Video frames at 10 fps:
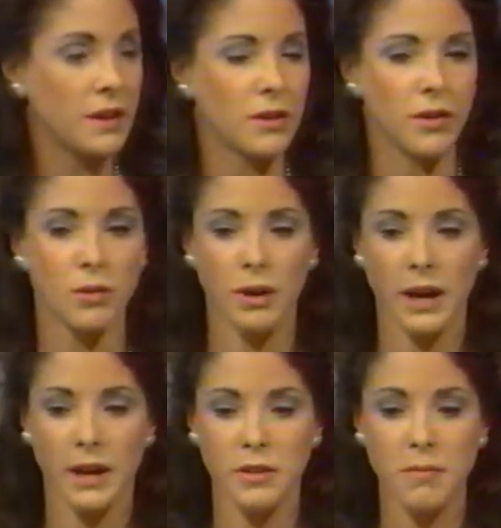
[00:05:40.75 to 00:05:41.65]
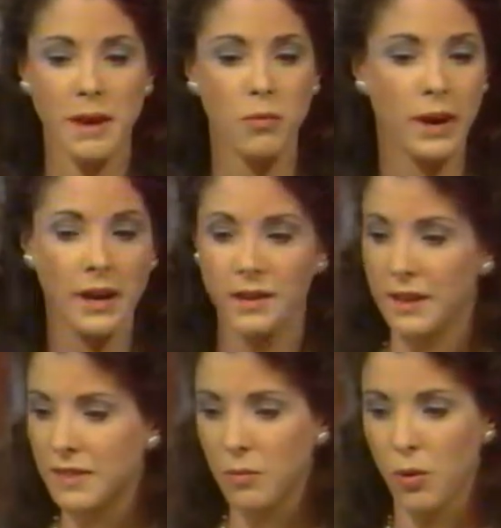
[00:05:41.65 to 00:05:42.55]
You know, you may well
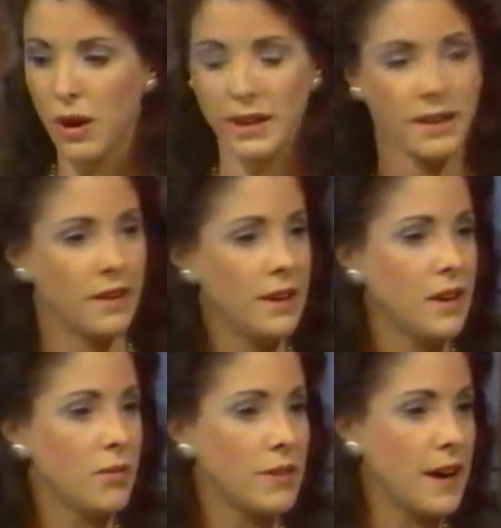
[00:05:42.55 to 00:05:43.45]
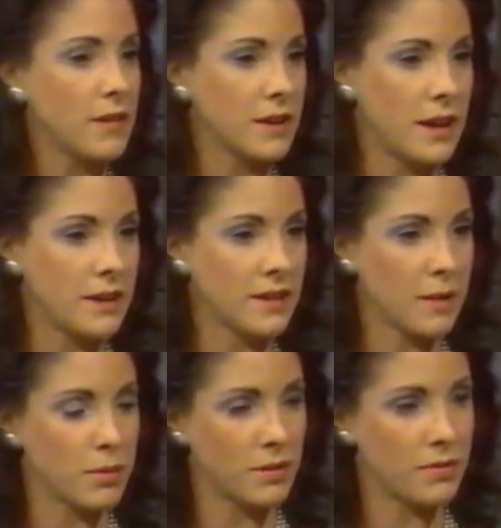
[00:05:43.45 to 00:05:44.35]
get them walking without any
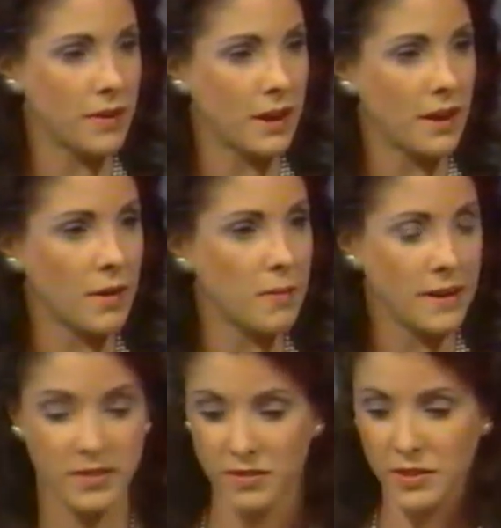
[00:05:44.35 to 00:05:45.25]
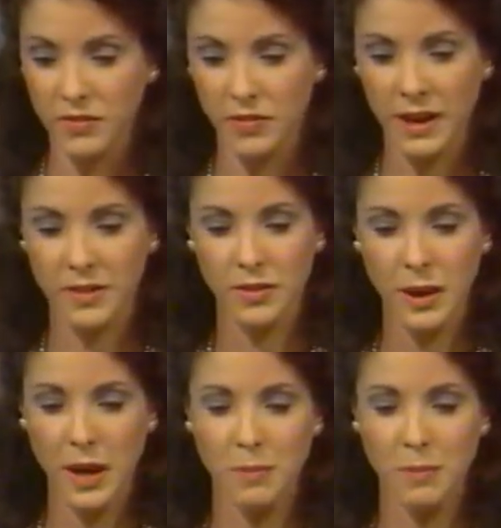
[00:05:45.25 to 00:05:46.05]
type of assistive device,